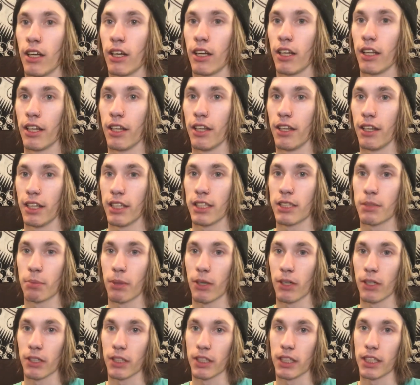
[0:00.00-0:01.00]
This
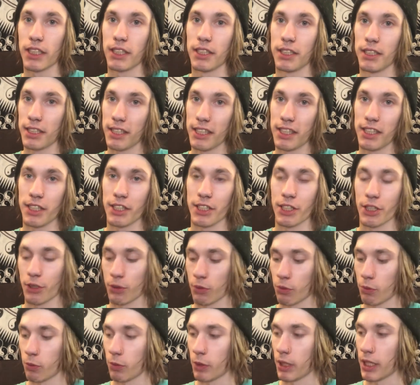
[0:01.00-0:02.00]
part is easier
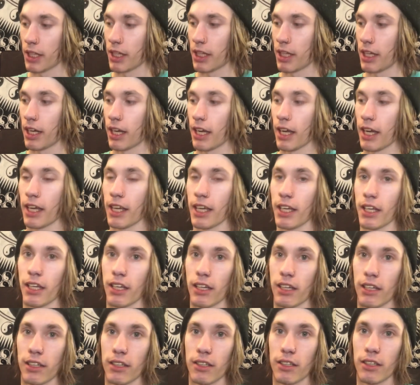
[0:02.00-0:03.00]
with a
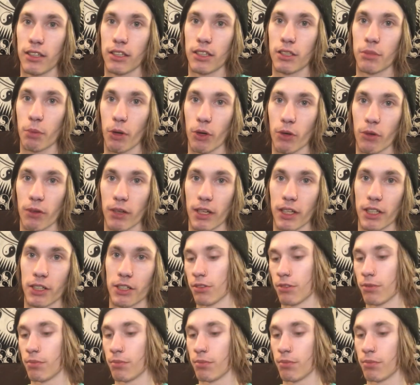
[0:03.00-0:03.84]
spoke wrench.